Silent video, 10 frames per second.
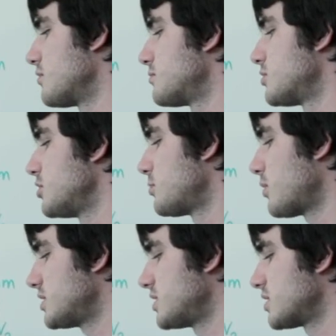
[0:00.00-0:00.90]
of
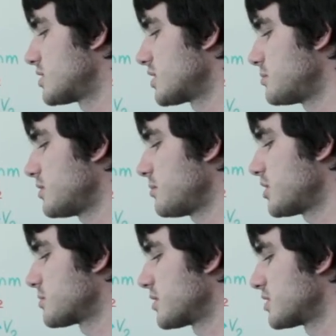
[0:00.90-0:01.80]
2.66
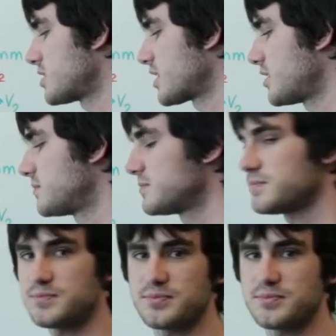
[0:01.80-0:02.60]
millimeters per second.